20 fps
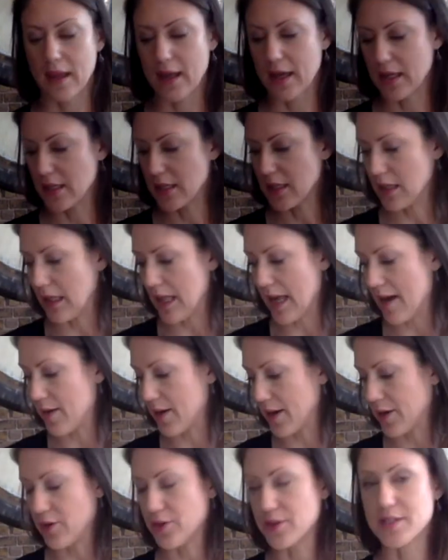and
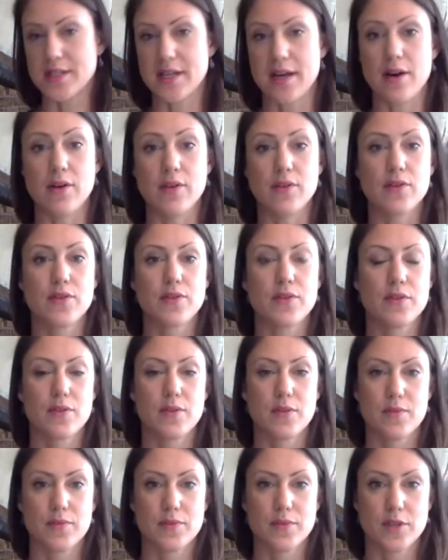allowing yourself
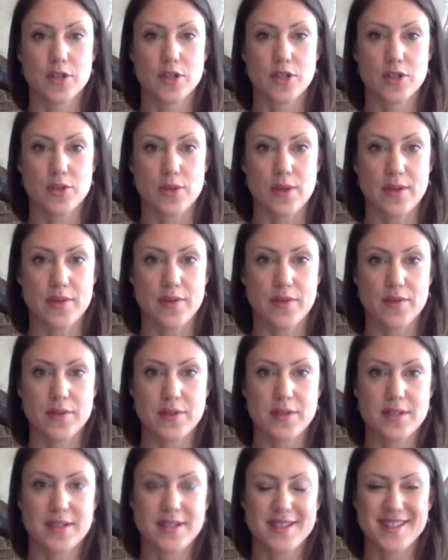to
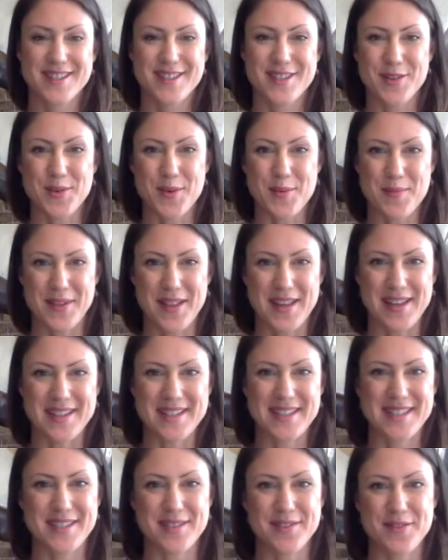drift to a
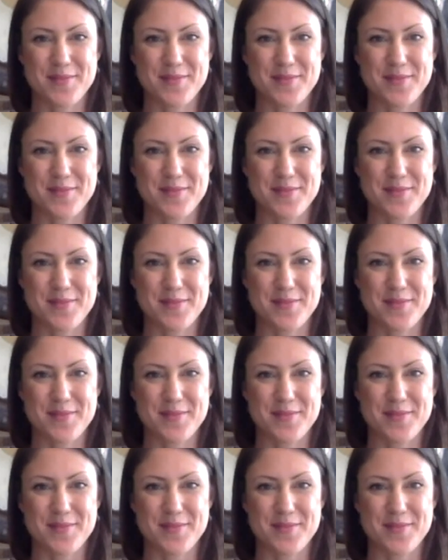place of